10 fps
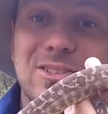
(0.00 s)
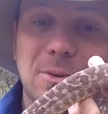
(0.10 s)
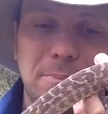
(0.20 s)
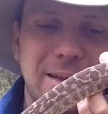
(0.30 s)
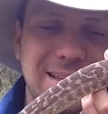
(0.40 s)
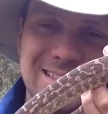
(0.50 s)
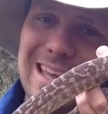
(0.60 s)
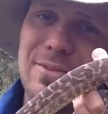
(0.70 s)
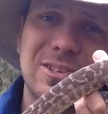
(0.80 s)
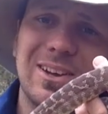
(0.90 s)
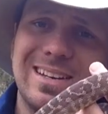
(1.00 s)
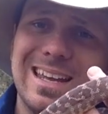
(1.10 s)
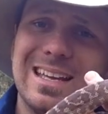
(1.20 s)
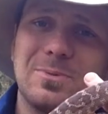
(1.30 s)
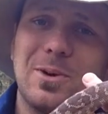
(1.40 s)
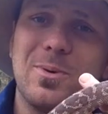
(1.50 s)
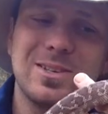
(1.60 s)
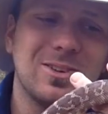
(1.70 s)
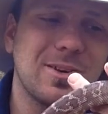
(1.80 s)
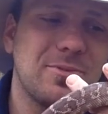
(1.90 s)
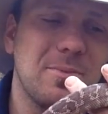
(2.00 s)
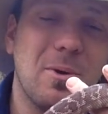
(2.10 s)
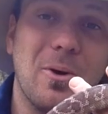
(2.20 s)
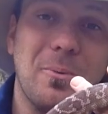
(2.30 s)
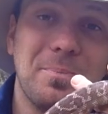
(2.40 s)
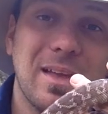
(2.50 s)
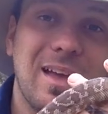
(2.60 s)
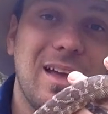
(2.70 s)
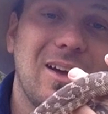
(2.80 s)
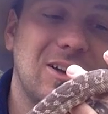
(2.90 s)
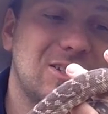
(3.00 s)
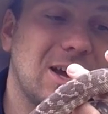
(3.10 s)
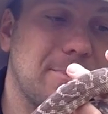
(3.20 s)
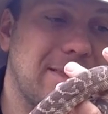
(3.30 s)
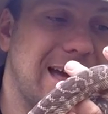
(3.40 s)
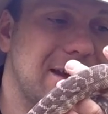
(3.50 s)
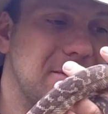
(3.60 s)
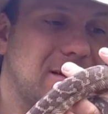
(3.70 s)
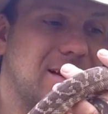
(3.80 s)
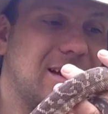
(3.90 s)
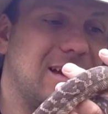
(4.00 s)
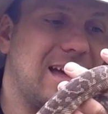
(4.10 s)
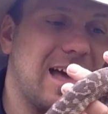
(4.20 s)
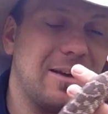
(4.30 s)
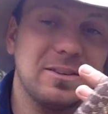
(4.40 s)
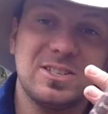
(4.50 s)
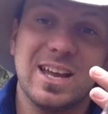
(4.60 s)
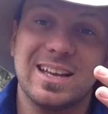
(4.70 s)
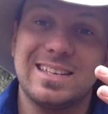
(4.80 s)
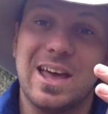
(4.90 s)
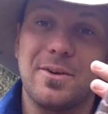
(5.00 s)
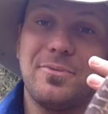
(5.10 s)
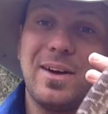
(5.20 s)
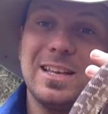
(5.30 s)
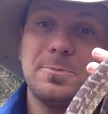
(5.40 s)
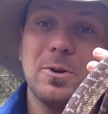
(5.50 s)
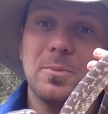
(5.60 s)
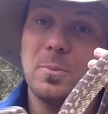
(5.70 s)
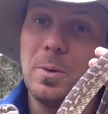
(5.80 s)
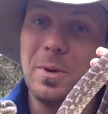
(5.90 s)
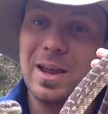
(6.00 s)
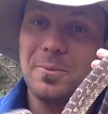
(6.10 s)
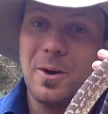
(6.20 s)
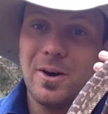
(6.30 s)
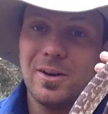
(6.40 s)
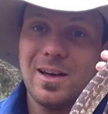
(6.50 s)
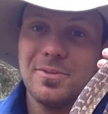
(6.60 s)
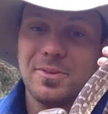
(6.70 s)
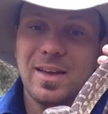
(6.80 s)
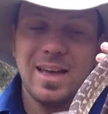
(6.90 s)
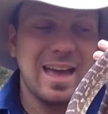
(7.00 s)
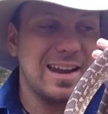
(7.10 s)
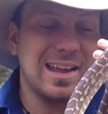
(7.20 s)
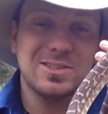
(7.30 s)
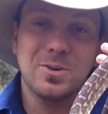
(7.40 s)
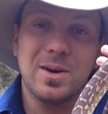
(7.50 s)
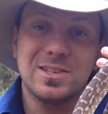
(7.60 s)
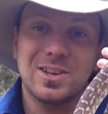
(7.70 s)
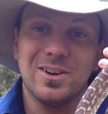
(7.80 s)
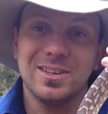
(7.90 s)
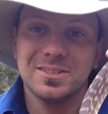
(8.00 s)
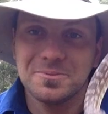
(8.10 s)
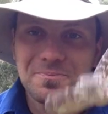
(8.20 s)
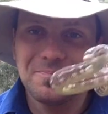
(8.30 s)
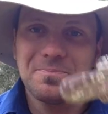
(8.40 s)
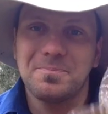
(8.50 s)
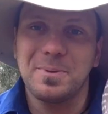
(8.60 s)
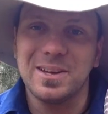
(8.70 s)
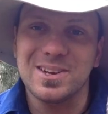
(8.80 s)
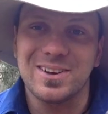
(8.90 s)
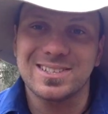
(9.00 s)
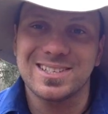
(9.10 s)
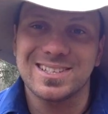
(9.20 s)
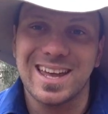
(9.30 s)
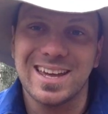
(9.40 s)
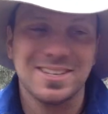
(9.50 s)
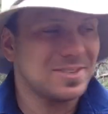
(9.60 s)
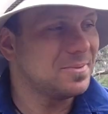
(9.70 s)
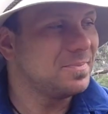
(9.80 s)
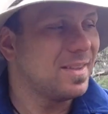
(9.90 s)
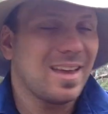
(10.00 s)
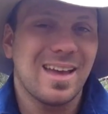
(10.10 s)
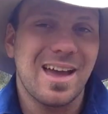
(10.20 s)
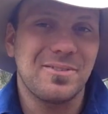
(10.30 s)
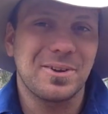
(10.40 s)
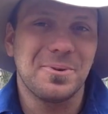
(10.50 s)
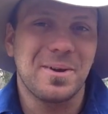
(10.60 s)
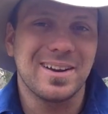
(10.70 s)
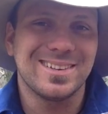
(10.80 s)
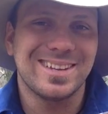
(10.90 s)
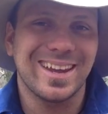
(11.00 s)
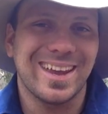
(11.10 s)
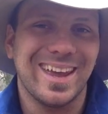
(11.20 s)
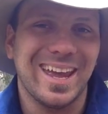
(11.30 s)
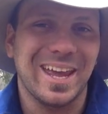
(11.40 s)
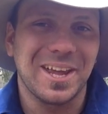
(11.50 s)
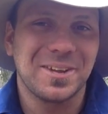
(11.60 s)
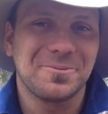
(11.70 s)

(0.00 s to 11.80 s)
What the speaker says: So please leave us ideas. We're always looking for more. On top of that, check us out on Facebook. We're Wicked Wildlife. And as always, guys, be nice to snakes, have a good one, and take care.